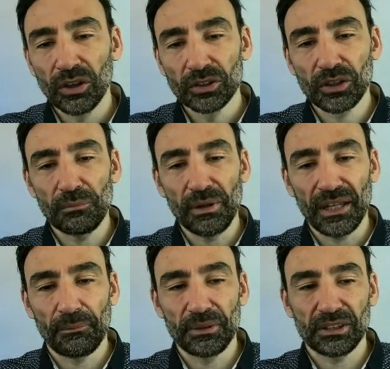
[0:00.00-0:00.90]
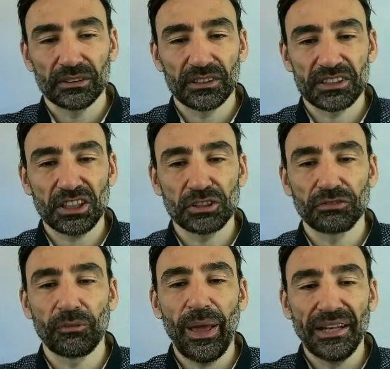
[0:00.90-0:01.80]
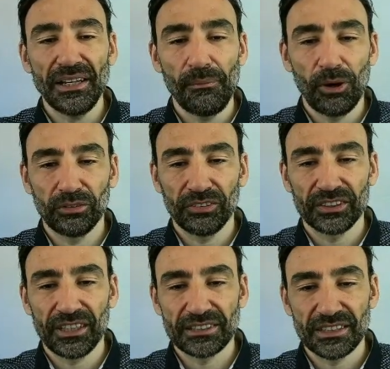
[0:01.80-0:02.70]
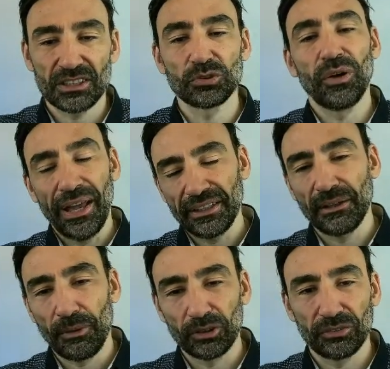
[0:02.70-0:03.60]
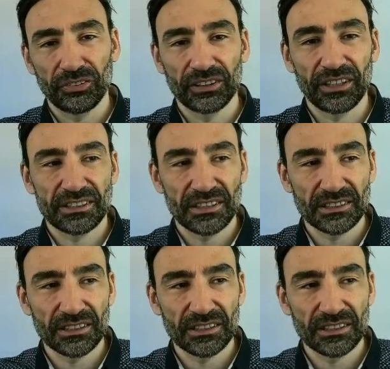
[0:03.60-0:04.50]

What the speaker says: You can make a Bitcoin transaction from any amount of addresses to any amount of addresses.